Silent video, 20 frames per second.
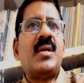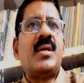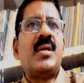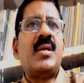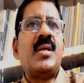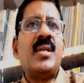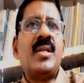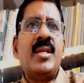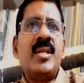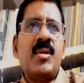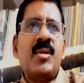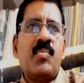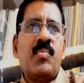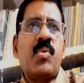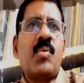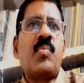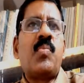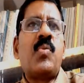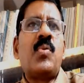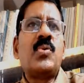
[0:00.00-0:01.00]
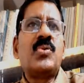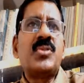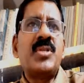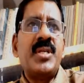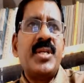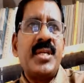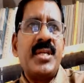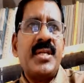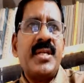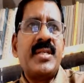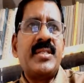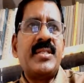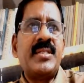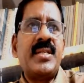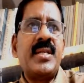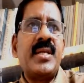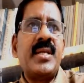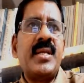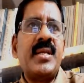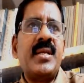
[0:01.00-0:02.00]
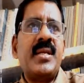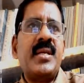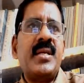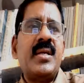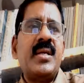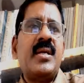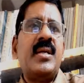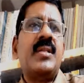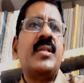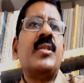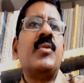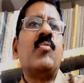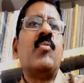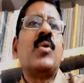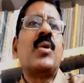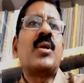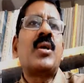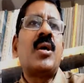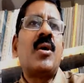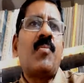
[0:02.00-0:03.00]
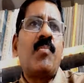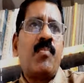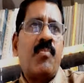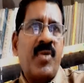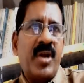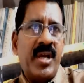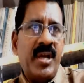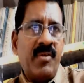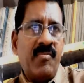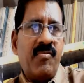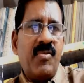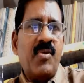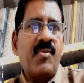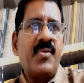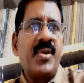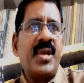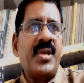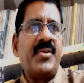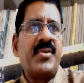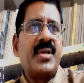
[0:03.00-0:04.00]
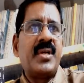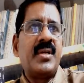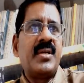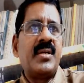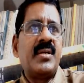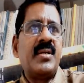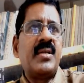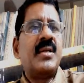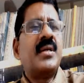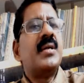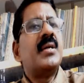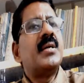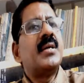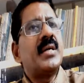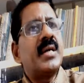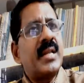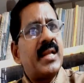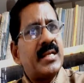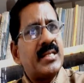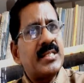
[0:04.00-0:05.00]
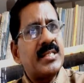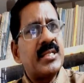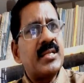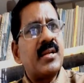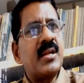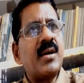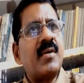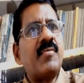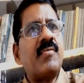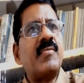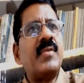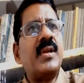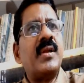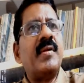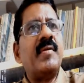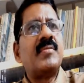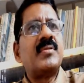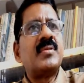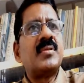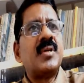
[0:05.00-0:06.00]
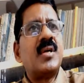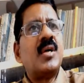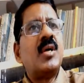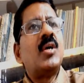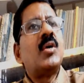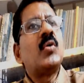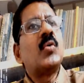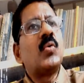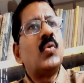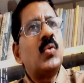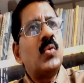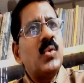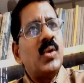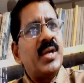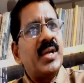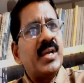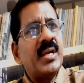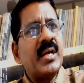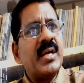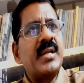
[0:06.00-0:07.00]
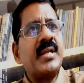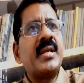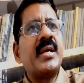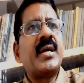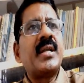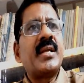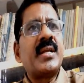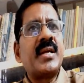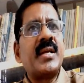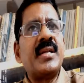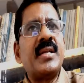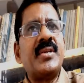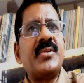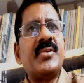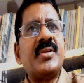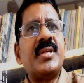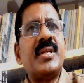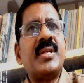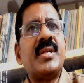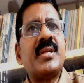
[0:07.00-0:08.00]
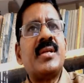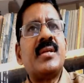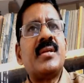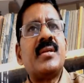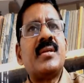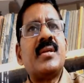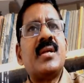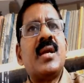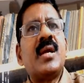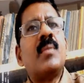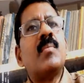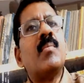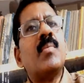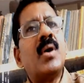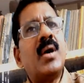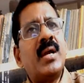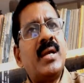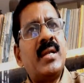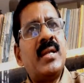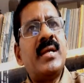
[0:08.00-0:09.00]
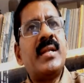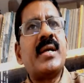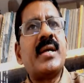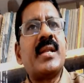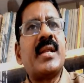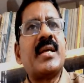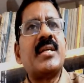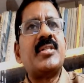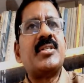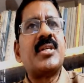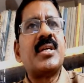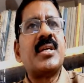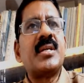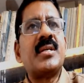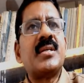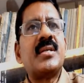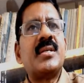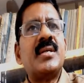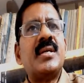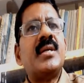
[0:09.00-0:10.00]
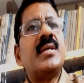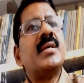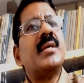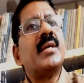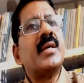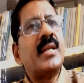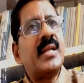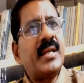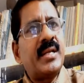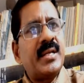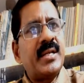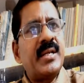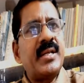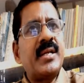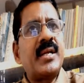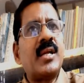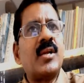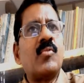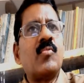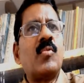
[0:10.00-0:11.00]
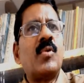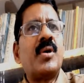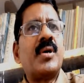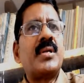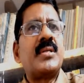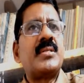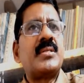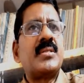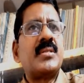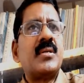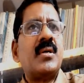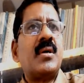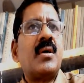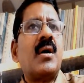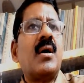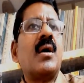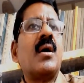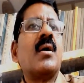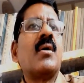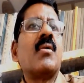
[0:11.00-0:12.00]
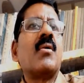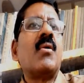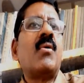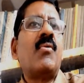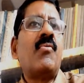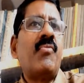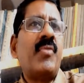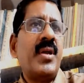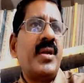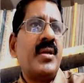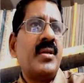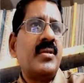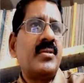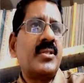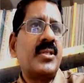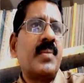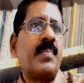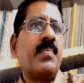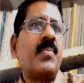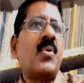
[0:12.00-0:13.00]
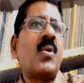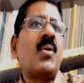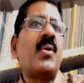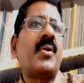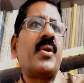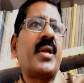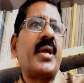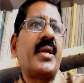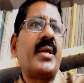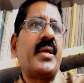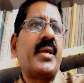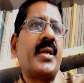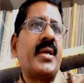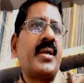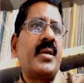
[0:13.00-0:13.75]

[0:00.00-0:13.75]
In a proposed industry, the work of pile foundation, erection of lifts, cooling and air conditioning, boiler erection, electrical works are often subcontracted